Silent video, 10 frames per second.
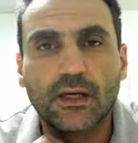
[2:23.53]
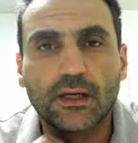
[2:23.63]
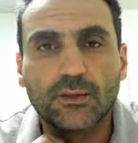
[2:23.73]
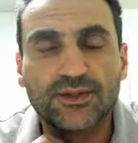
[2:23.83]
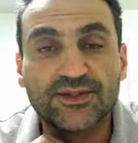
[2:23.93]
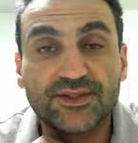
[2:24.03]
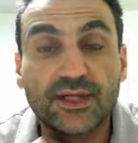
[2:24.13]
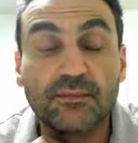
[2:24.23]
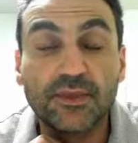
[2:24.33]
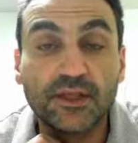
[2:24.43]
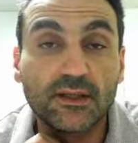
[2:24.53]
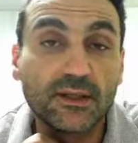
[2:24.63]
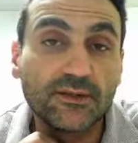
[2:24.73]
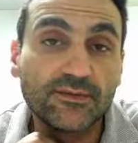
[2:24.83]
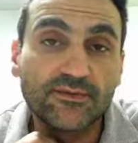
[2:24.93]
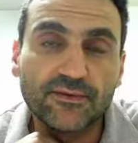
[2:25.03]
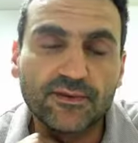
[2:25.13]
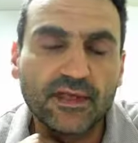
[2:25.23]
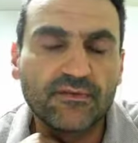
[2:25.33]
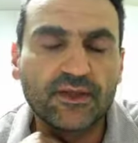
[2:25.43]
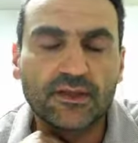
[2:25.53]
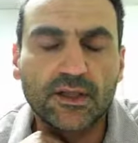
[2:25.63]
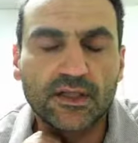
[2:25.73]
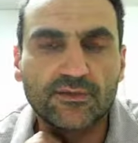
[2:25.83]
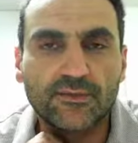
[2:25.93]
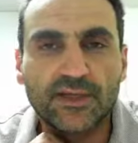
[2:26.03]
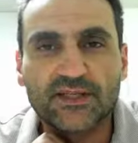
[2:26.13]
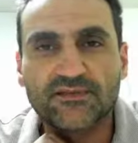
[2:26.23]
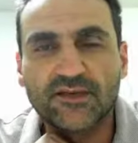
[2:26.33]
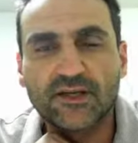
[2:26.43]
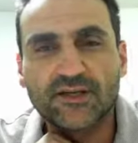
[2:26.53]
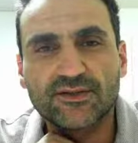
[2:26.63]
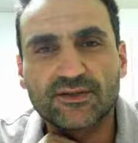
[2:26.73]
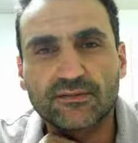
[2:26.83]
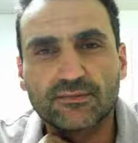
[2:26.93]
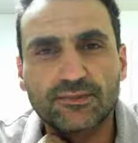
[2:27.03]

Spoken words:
Meatloaf and David Duchovny from X-Files and